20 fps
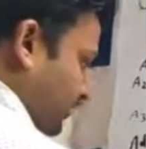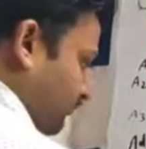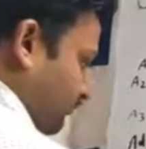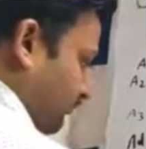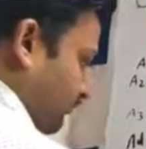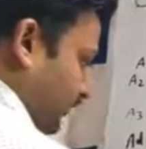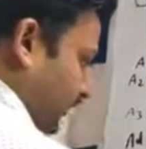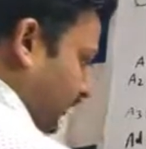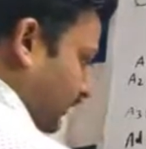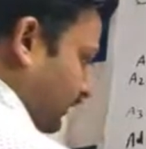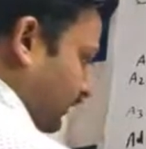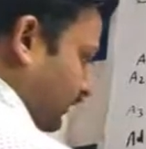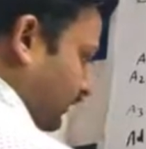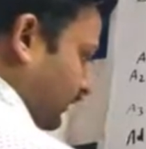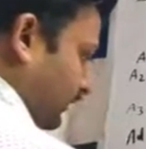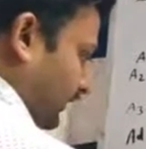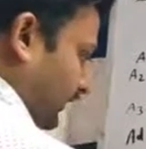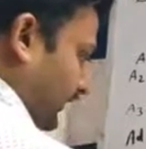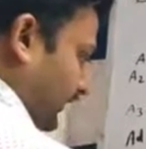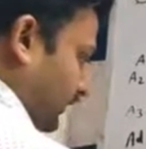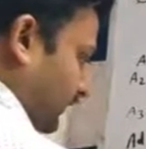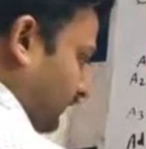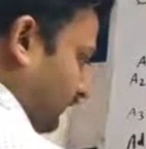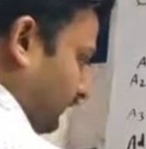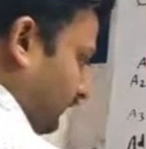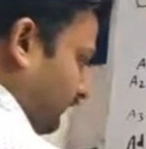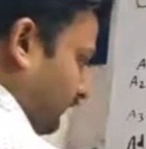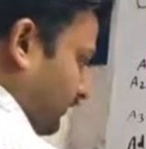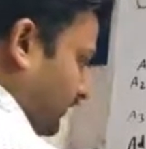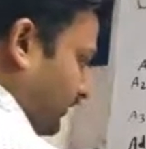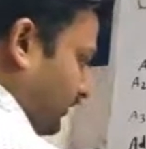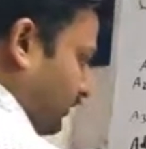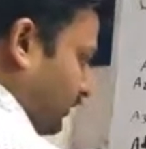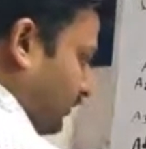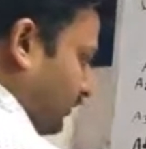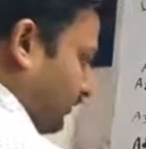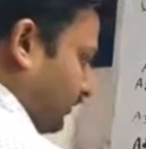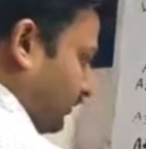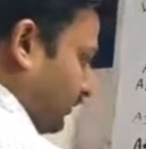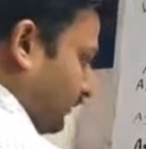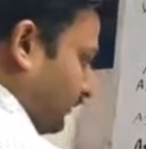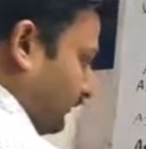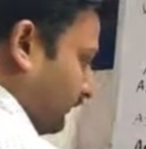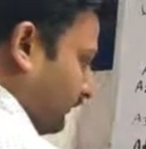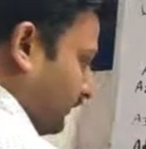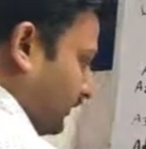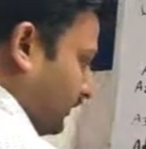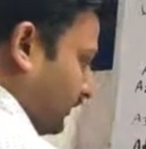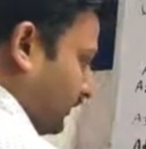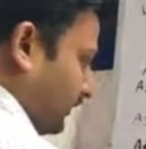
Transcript: minus sin alpha cos alpha,